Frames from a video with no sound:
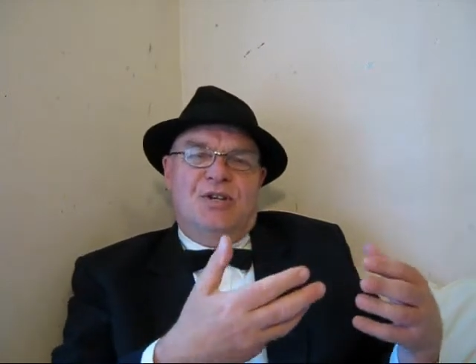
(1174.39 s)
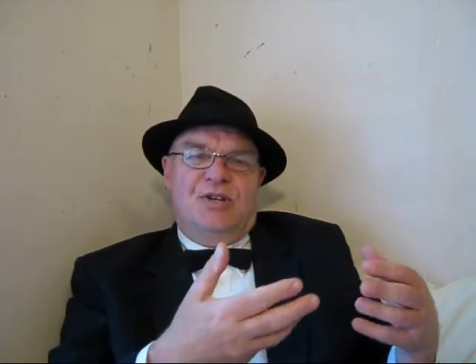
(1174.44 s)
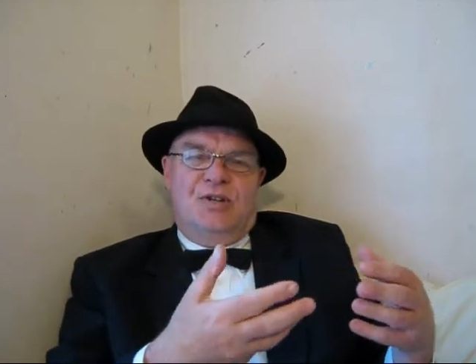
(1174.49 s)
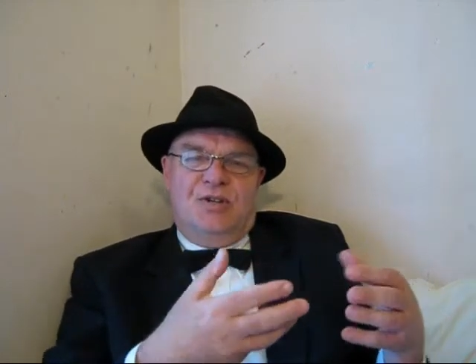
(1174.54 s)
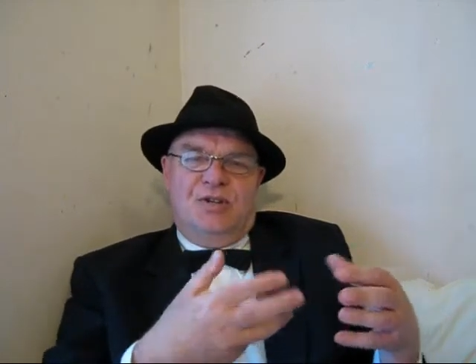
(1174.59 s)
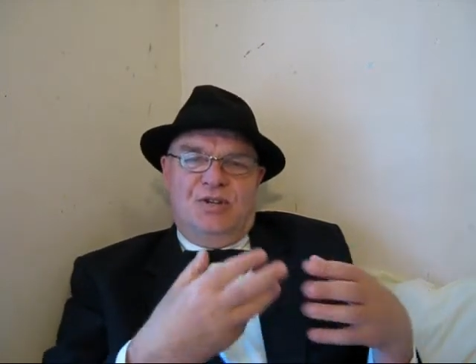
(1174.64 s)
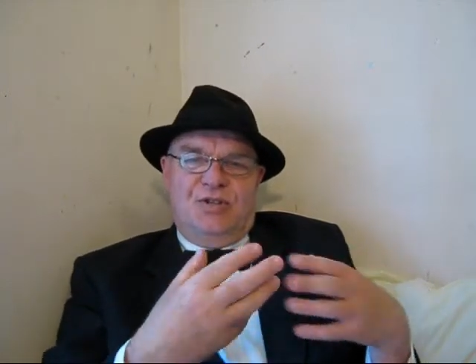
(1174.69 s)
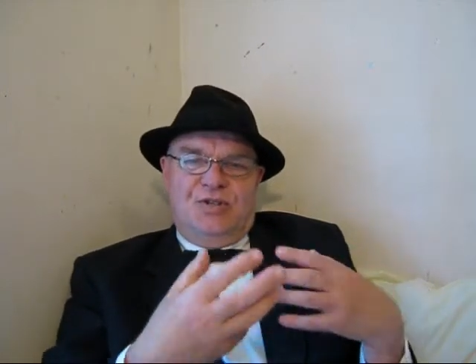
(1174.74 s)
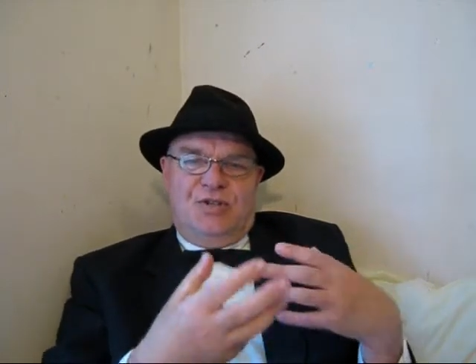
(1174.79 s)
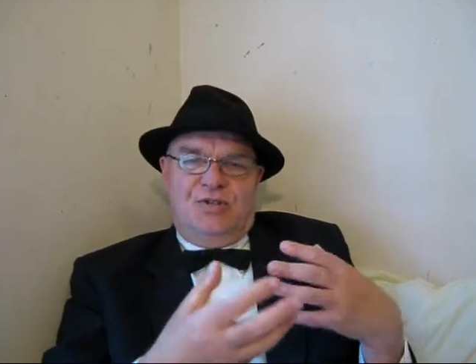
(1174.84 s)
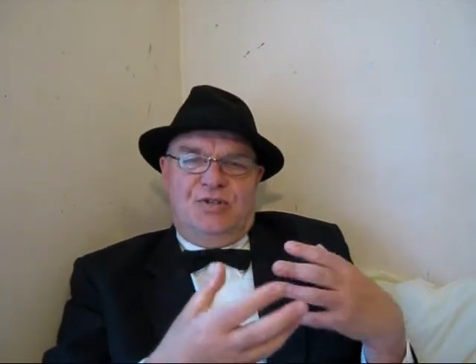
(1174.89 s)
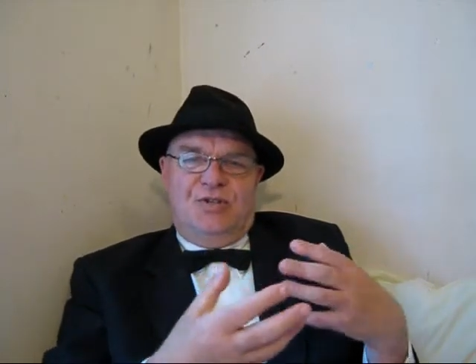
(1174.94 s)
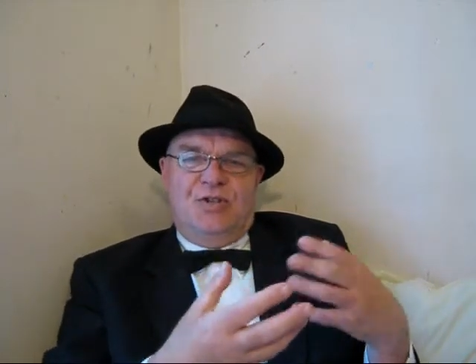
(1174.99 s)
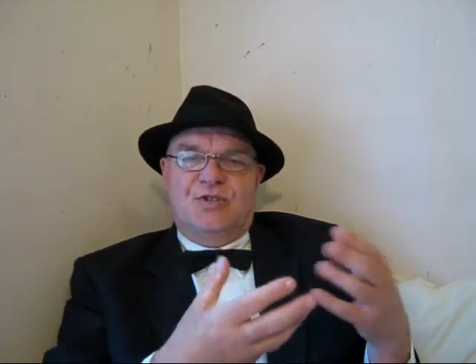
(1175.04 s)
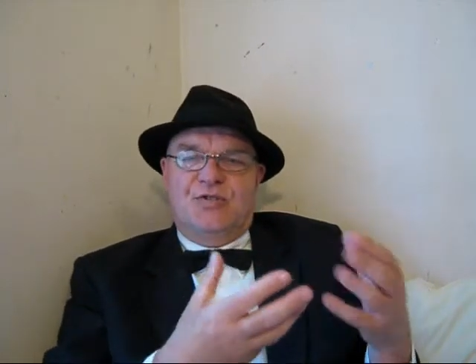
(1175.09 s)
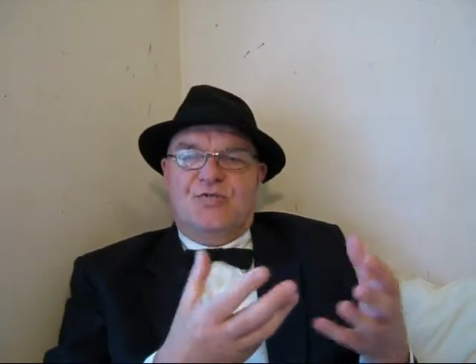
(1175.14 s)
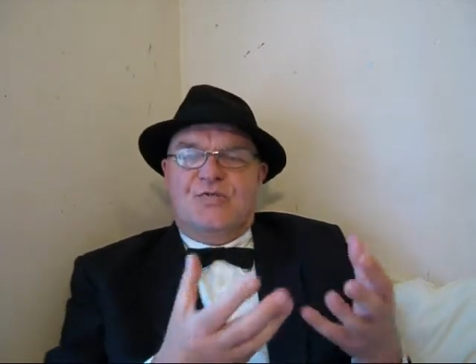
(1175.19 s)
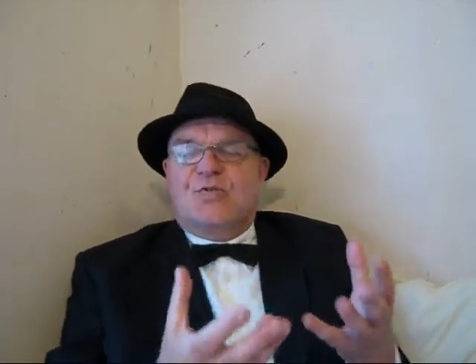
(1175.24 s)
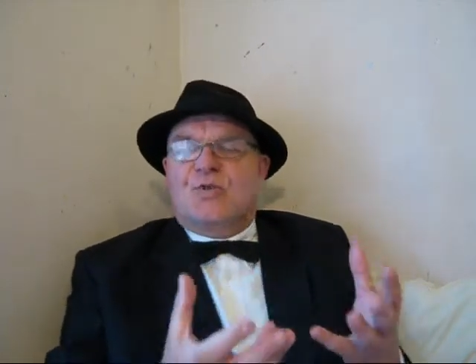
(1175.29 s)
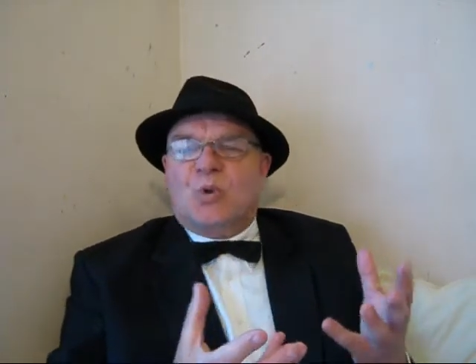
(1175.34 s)
this
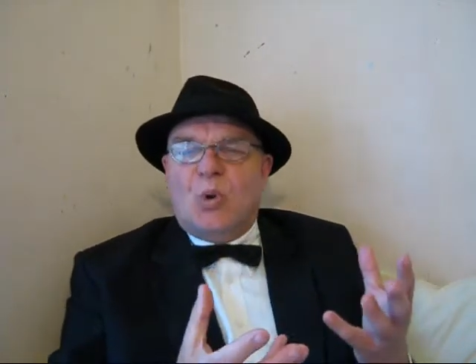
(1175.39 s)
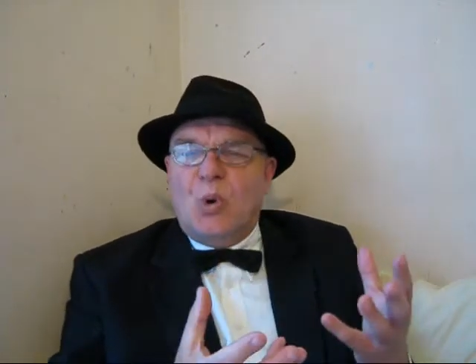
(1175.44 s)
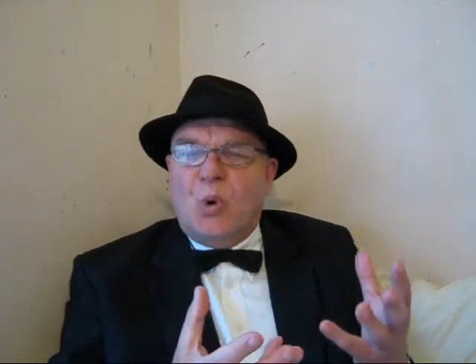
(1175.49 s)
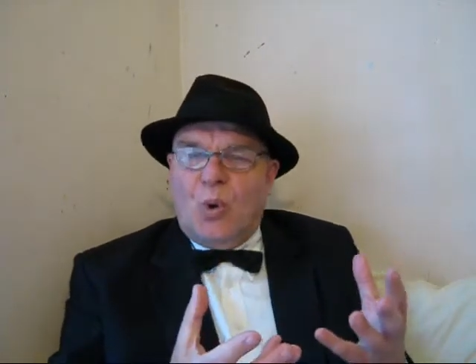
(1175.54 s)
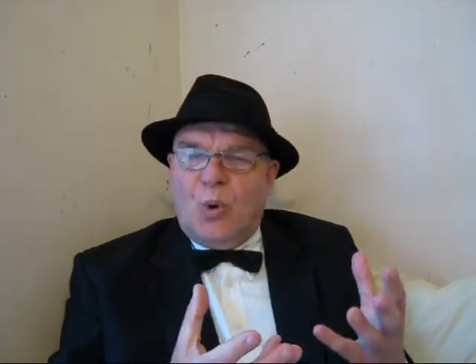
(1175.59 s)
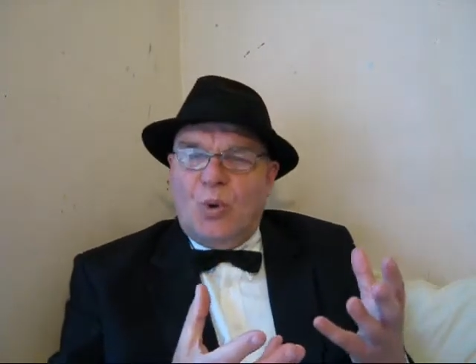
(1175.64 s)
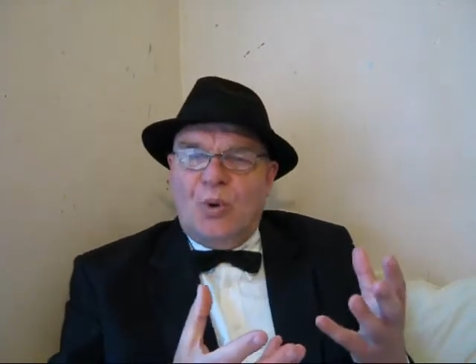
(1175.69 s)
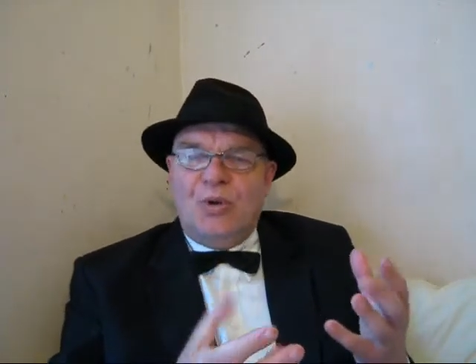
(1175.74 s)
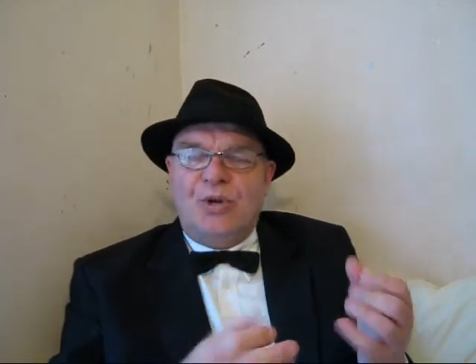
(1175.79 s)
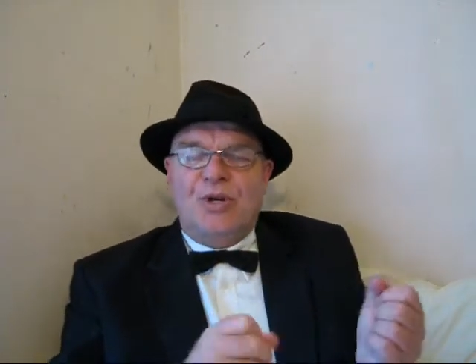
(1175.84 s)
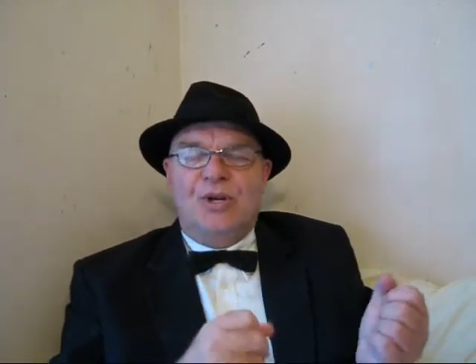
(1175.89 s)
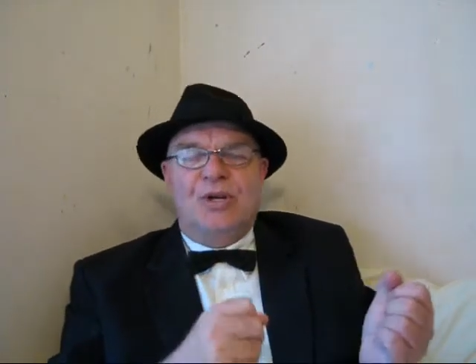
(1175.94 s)
fraud,